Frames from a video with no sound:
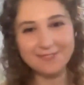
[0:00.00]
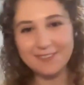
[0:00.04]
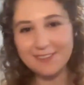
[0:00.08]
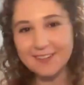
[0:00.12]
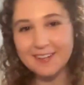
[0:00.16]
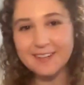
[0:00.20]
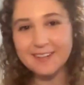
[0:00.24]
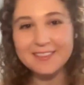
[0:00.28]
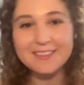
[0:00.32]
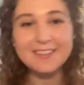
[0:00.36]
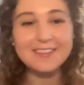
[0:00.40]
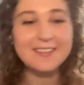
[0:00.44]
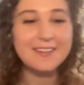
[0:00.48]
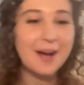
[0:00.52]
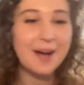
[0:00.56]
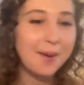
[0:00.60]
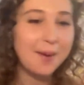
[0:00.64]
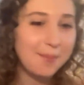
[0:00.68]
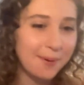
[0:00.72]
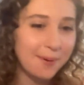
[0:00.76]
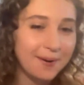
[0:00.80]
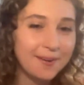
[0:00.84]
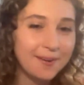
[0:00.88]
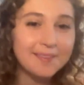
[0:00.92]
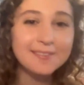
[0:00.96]
forget the
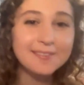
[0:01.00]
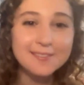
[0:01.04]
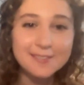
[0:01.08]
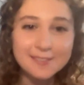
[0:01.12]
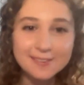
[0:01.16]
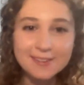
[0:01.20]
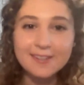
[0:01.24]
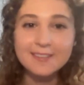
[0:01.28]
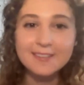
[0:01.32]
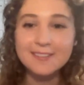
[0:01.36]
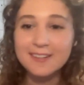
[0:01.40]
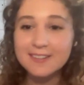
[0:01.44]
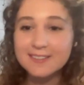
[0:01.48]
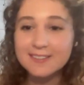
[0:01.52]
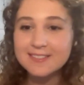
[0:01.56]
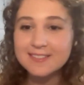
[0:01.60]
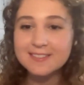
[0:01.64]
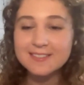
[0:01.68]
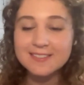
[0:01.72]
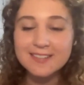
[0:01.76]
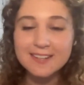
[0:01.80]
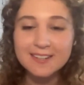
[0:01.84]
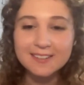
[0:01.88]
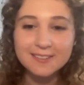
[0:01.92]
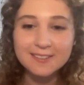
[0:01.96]
not part. So that's
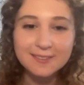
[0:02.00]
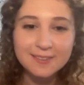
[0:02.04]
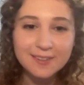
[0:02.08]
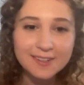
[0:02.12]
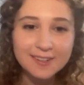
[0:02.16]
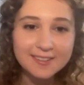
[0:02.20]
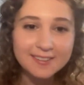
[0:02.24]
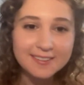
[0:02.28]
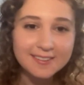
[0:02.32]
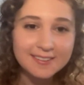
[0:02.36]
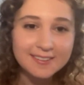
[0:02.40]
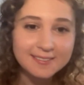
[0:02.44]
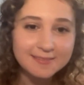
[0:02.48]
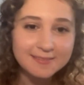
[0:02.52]
exactly right.